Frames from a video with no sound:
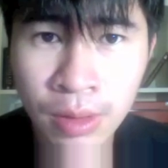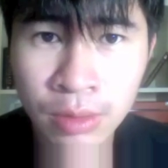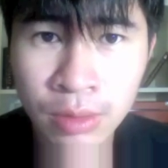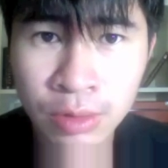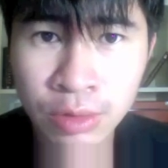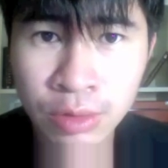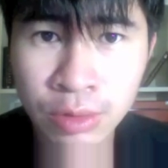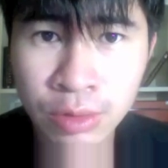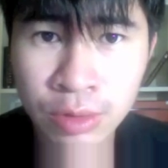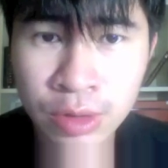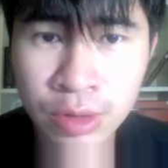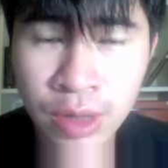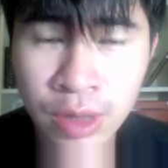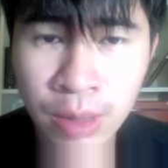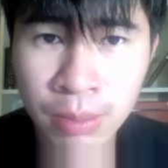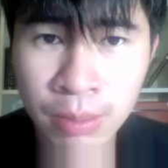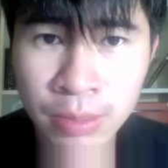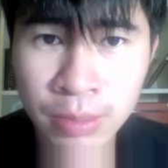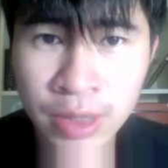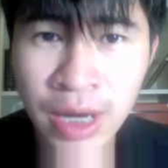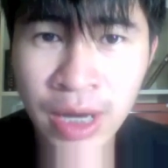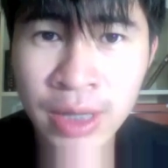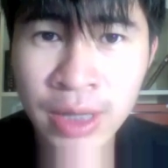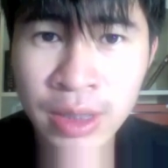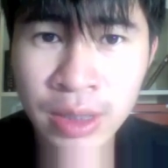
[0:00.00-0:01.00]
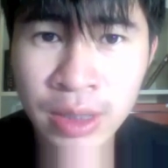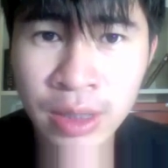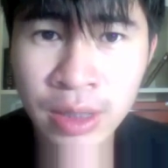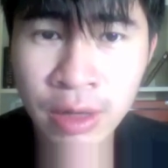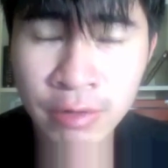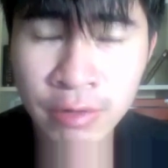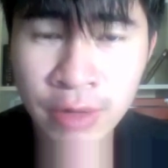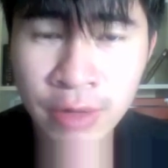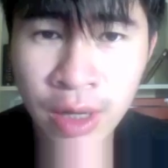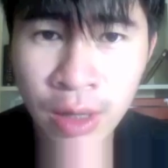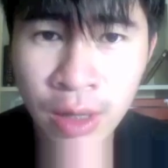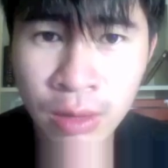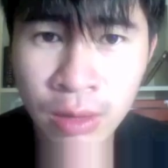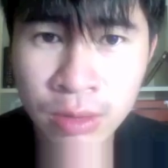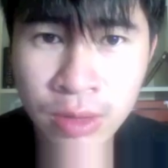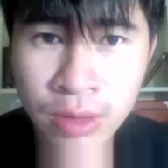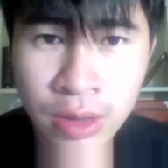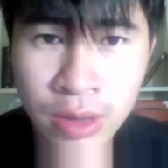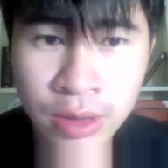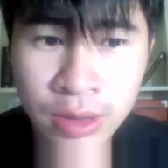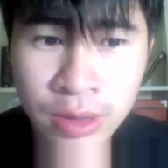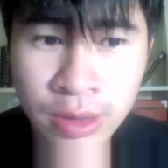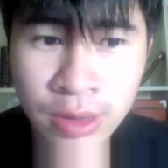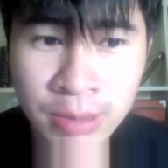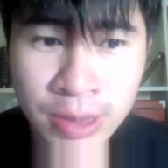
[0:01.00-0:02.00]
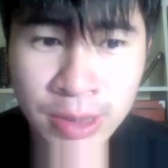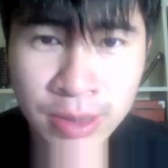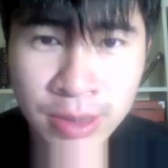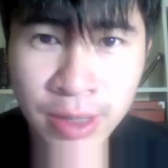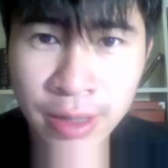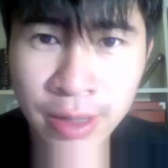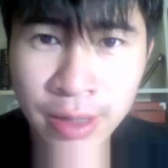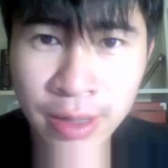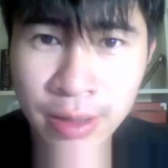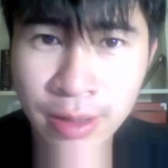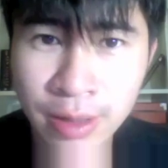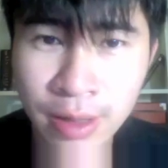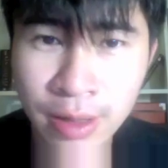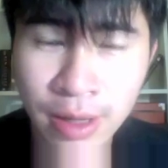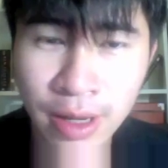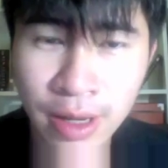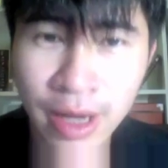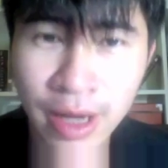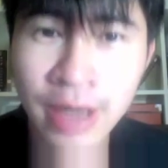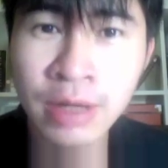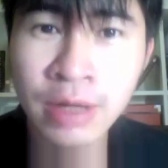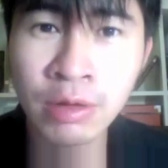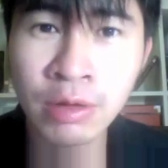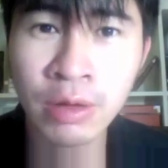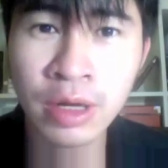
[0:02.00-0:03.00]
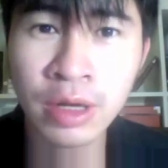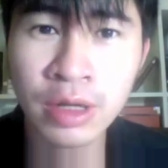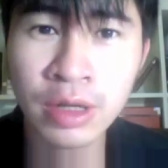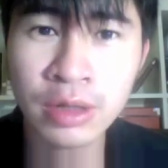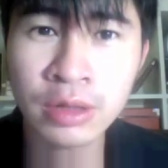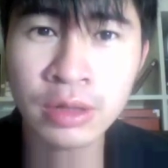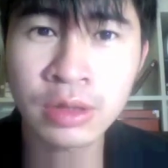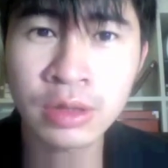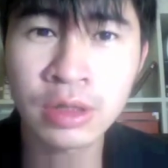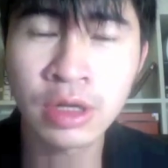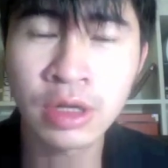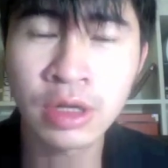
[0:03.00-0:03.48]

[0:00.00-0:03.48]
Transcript: do some tidying of the house and sleep at 10. Anyways,